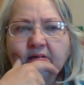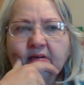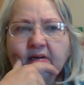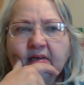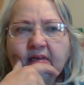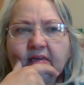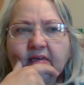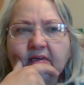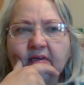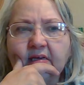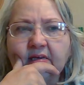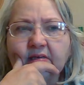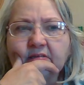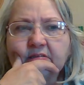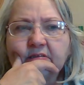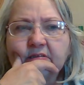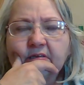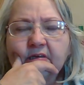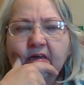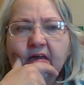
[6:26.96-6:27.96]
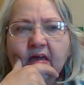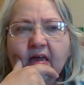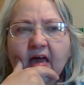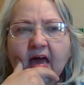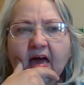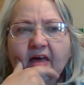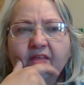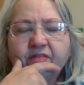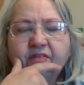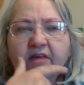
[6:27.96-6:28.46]
clean it.
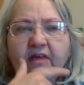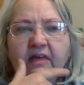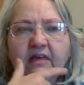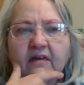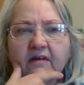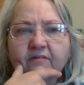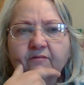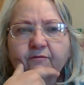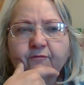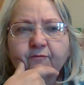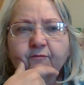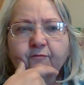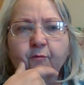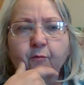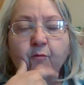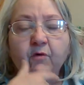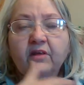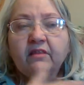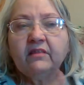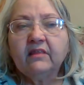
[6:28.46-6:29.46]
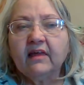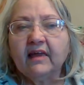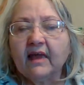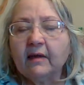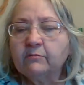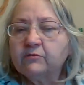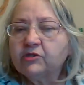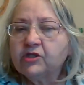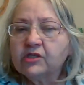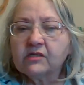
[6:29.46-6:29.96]
I think, for one thing,
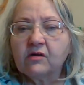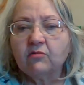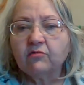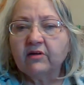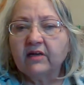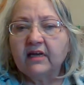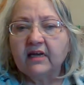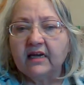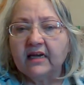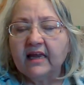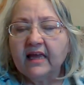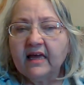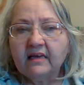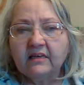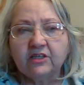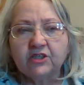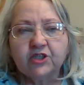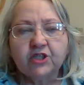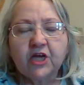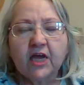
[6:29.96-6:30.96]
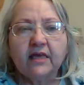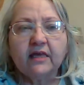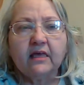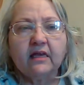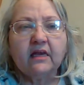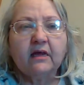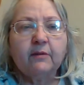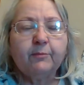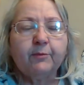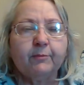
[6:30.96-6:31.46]
I'm just going to get it down and shake
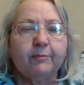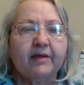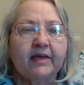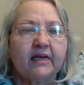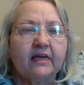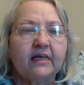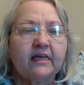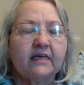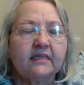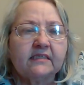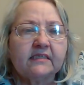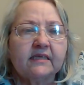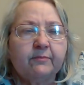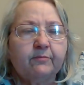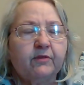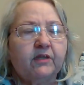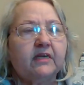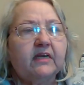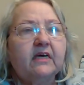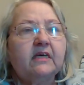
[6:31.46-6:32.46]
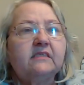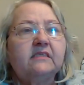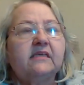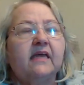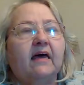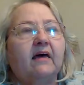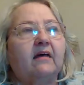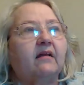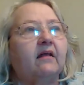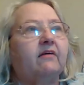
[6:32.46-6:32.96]
it up a bit and get some of the dust
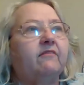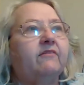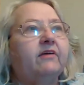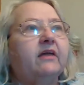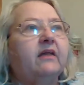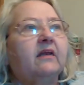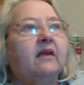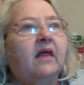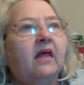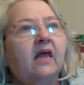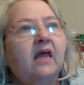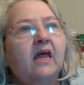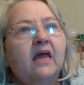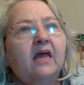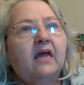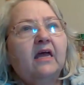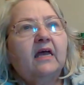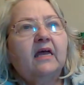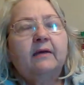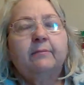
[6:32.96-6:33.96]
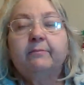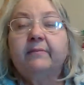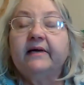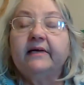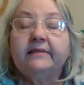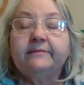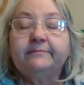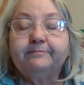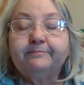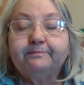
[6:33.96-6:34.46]
out of it.
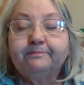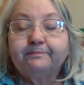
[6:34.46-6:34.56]
But